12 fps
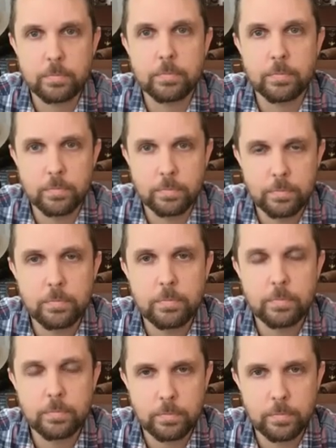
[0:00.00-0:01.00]

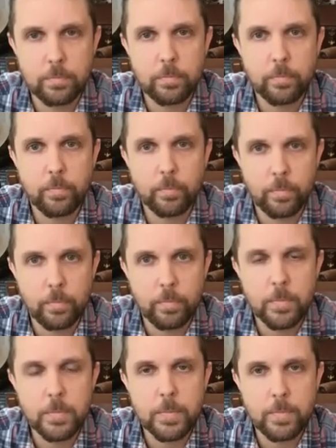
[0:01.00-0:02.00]

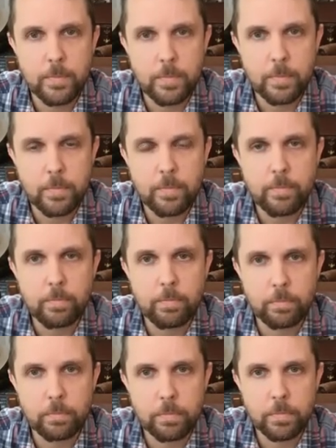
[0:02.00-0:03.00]

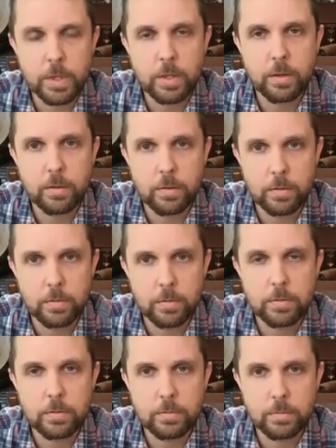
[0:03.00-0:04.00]

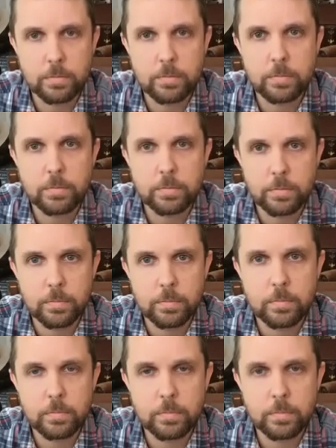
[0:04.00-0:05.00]

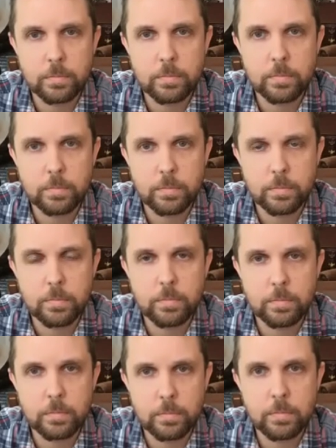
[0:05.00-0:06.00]

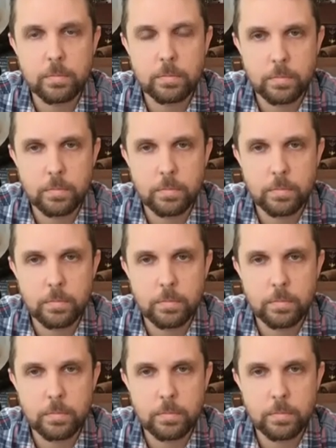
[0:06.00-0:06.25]
The person shown says nothing.